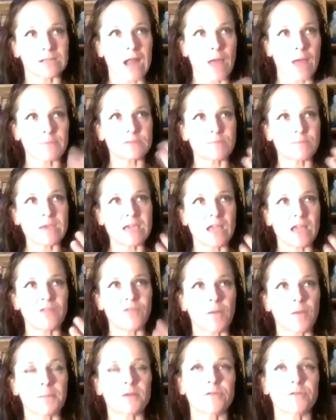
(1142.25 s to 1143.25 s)
and I'm speaking
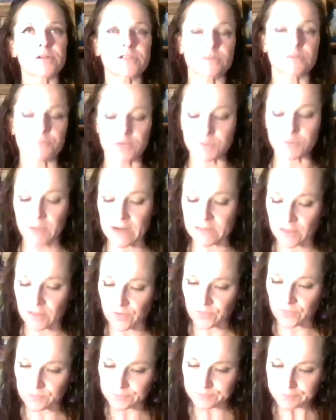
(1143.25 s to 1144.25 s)
from a Christian
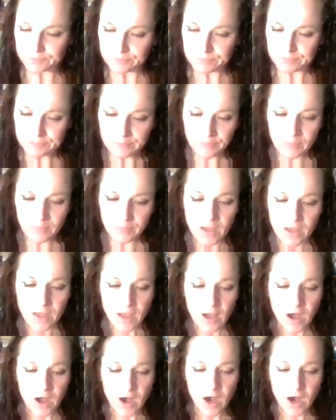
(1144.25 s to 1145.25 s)
perspective.
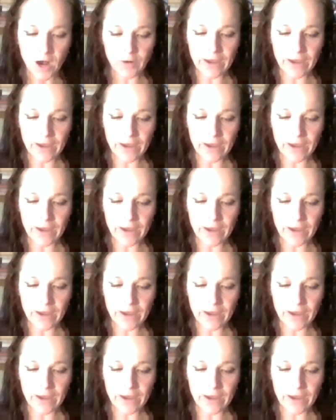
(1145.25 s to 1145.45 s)
All